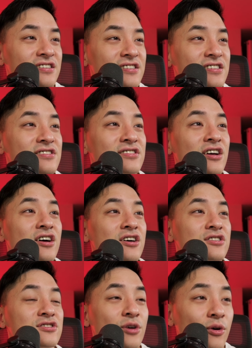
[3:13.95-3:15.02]
This is
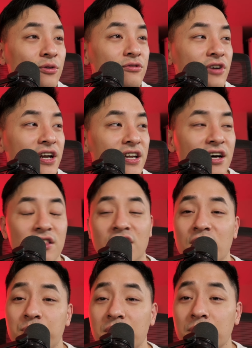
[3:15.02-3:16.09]
so grainy. A
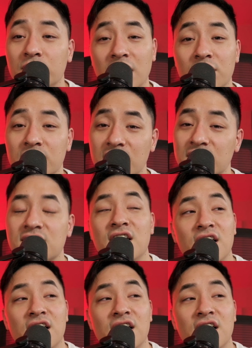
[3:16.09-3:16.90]
lot of people nowadays